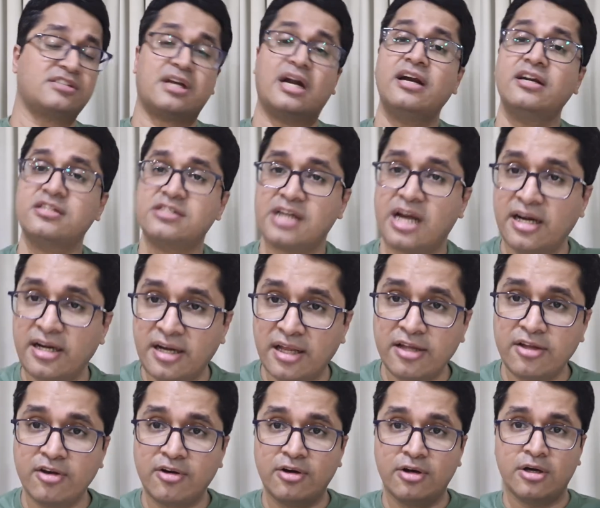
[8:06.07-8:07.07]
start
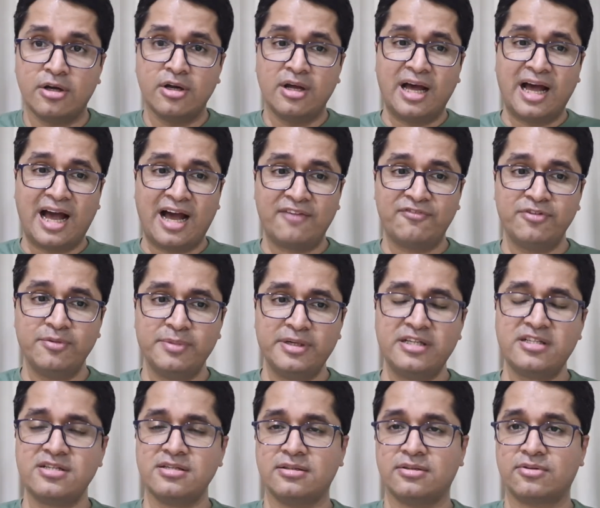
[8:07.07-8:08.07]
chanting your
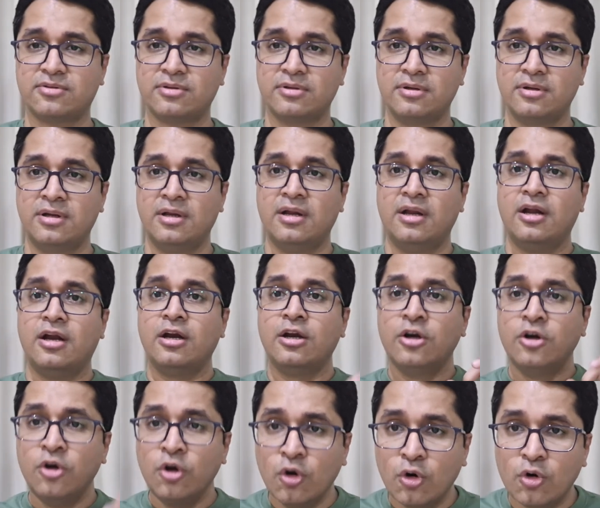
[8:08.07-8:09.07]
affirmations
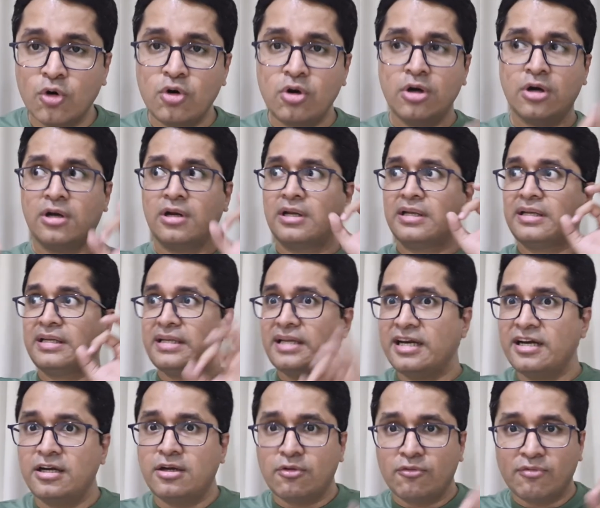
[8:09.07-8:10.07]
no
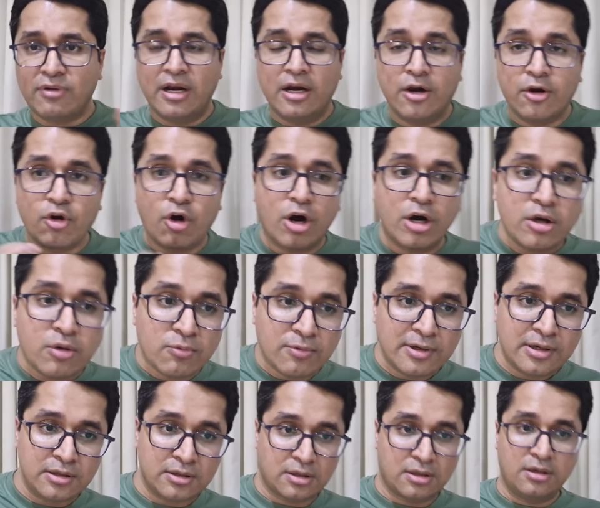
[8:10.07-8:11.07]
it will not
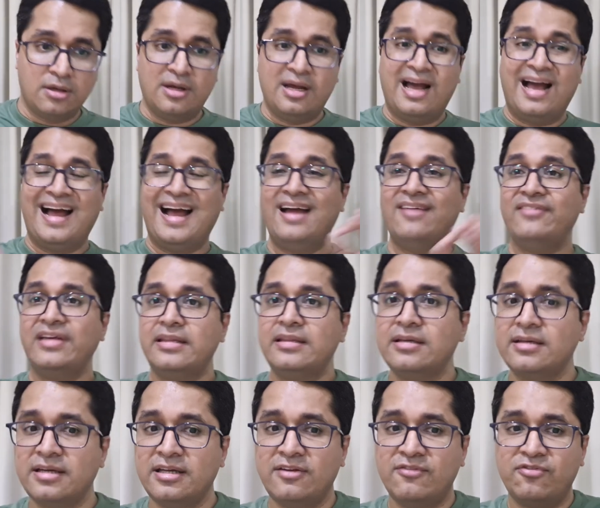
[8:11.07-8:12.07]
work having
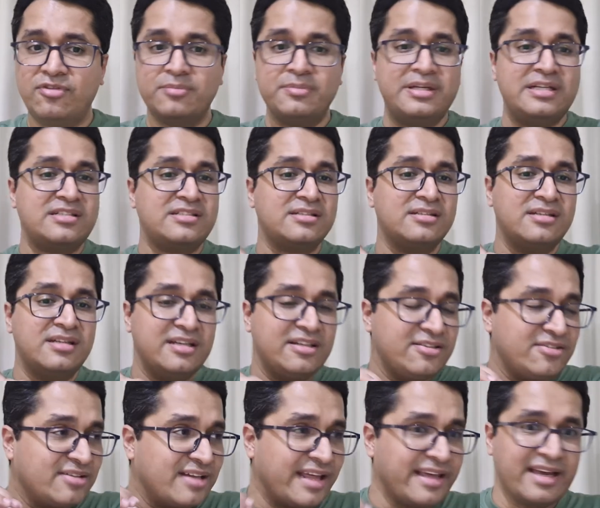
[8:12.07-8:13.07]
the information
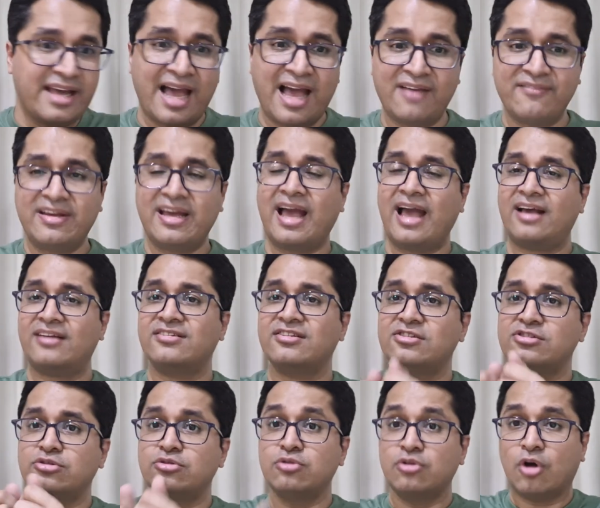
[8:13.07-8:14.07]
is like having
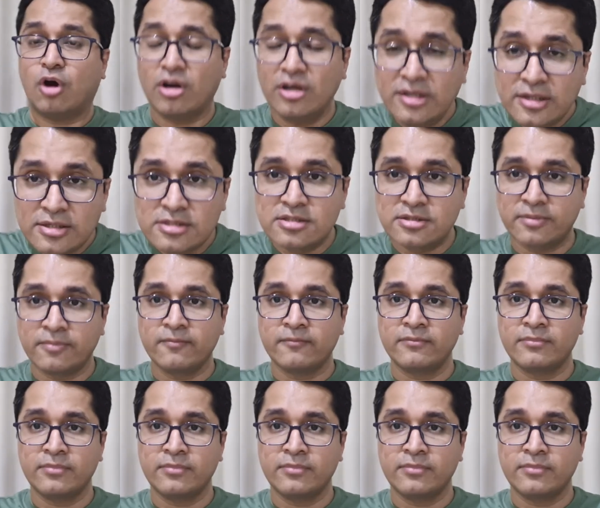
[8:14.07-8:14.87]
access to knowledge